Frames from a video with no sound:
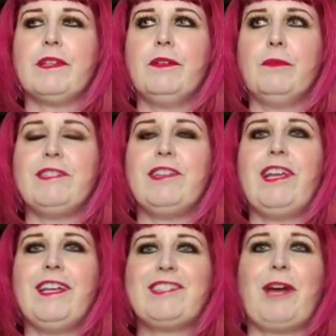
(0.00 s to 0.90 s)
would
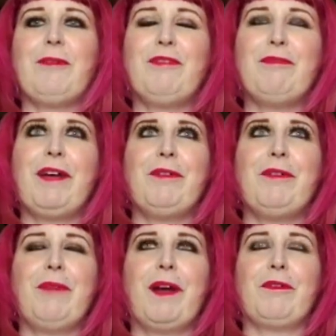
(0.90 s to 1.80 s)
take some of my
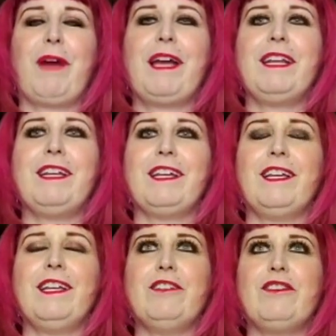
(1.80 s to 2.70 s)
writing
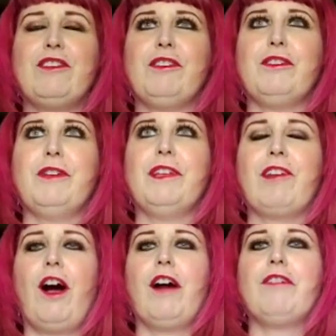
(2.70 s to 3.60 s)
to his
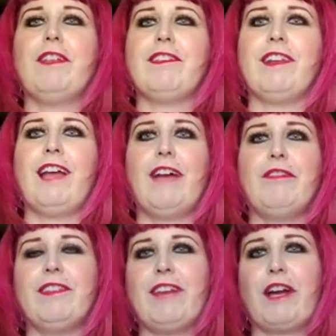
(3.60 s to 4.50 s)
office and have
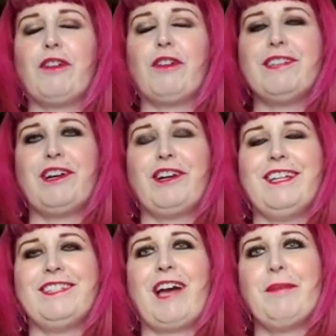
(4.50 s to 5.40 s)
his
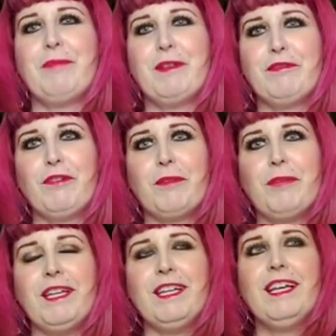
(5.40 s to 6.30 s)
secretary type it for
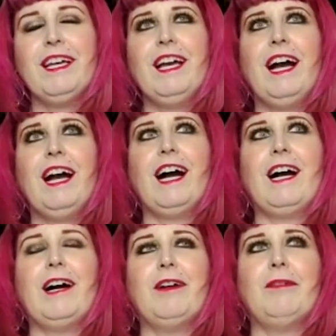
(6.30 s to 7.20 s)
me
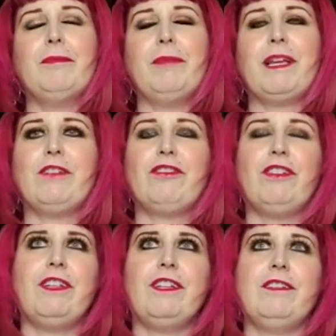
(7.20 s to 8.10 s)
because
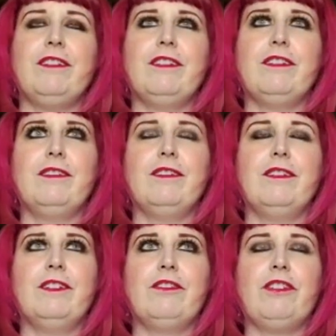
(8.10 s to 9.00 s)
she
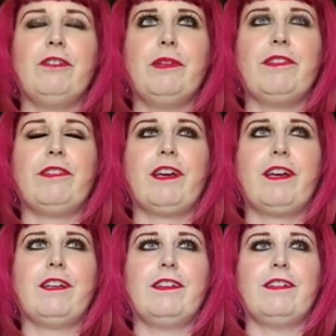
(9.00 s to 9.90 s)
was,
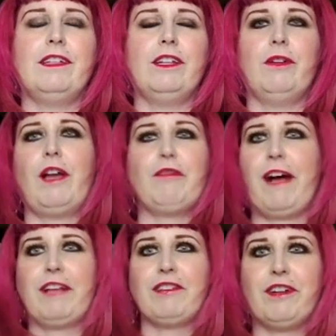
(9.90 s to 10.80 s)
a lot
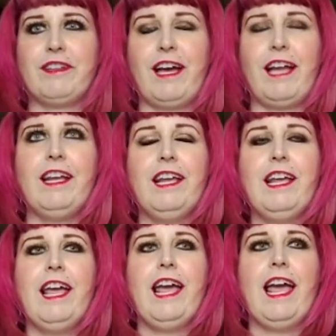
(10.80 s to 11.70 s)
faster at that.
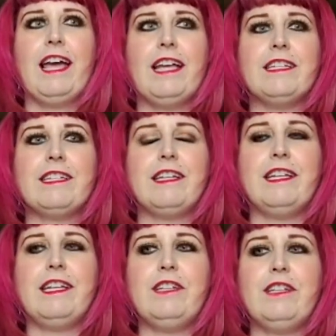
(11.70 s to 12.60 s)
And
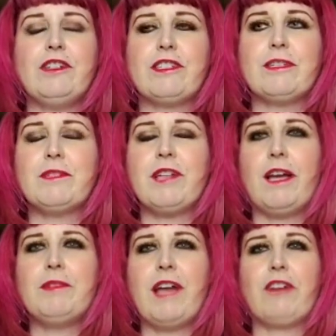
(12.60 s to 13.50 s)
he took some
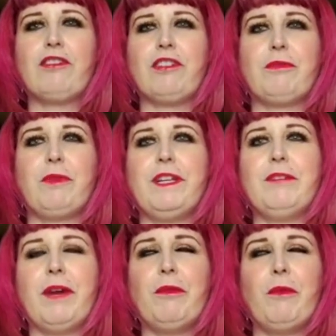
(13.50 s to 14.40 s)
time to actually read
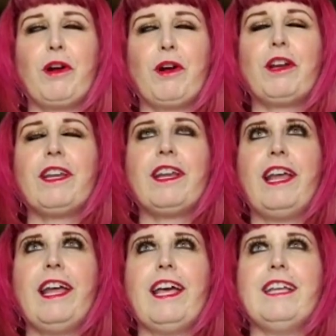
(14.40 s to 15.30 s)
my work
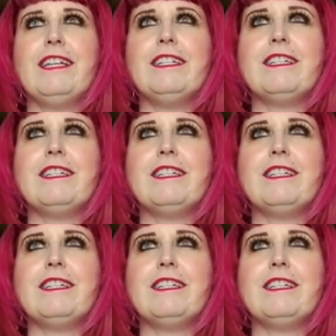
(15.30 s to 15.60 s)
and